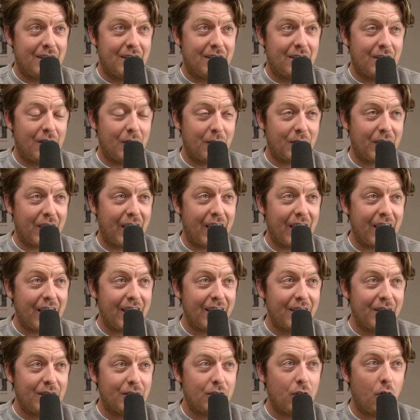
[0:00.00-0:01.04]

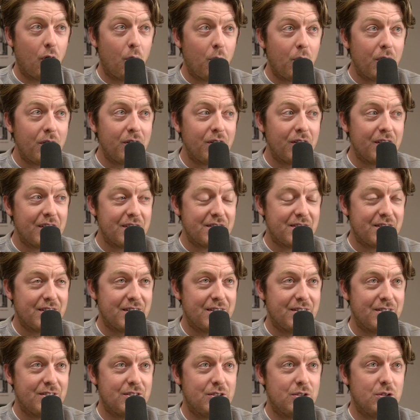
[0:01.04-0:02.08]
Okay? No one
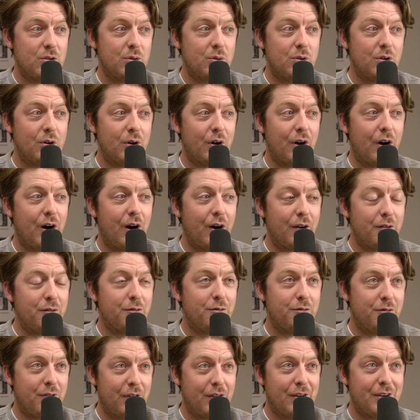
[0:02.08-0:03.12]
listens to your
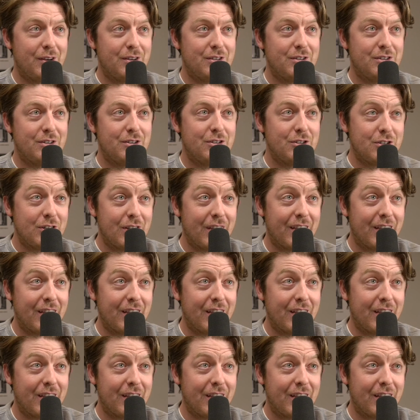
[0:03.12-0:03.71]
unfinished shit.